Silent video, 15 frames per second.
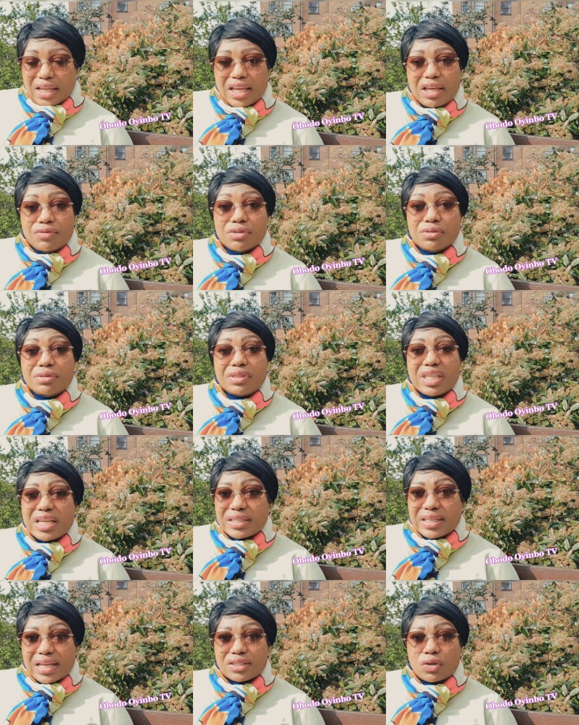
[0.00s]
even
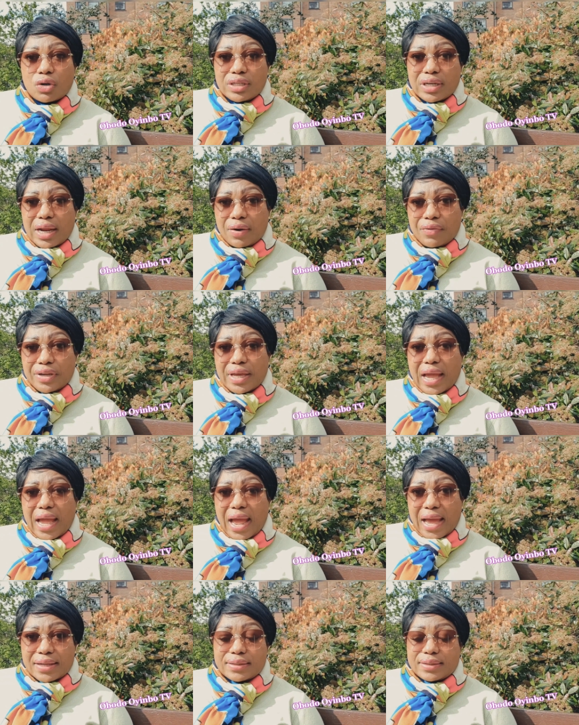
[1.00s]
things as ordinary
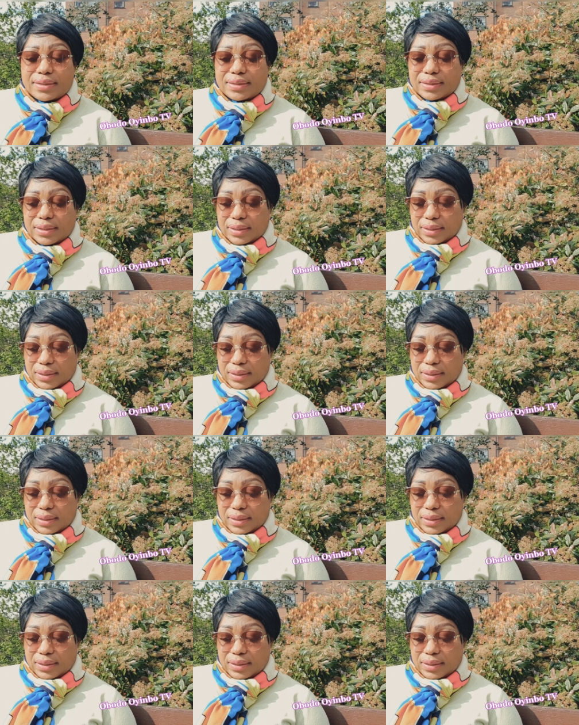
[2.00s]
as